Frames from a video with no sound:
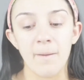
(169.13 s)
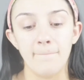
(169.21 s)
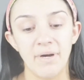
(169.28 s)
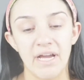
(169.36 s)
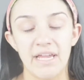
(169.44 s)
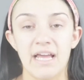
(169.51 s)

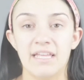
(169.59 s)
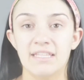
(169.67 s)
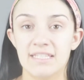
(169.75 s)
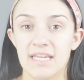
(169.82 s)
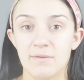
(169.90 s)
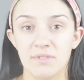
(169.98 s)
But at
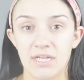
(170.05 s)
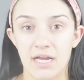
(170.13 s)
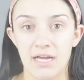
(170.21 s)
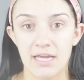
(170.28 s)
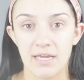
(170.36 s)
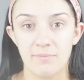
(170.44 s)
the same
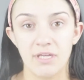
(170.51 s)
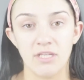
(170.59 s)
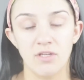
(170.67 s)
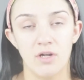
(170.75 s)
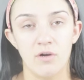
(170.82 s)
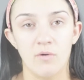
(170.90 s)
time,
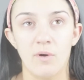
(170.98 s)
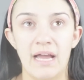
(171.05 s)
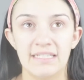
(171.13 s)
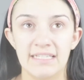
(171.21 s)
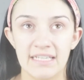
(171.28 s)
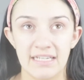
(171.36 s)
you know, I
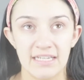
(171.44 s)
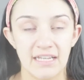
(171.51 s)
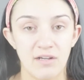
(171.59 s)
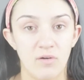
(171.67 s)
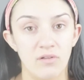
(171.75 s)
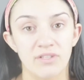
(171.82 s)
did get it
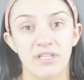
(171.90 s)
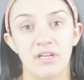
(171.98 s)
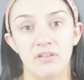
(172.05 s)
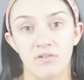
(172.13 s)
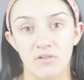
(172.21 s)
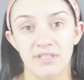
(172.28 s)
at Ulta,
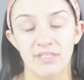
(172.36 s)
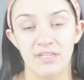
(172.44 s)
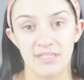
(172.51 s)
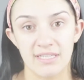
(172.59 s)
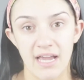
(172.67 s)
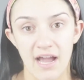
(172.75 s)
and Ulta
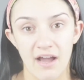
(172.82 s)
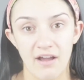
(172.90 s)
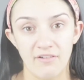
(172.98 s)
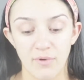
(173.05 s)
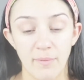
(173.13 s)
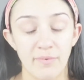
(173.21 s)
does
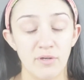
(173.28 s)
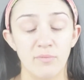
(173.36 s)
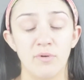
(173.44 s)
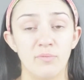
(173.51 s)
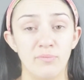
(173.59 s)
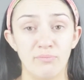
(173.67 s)
have reputable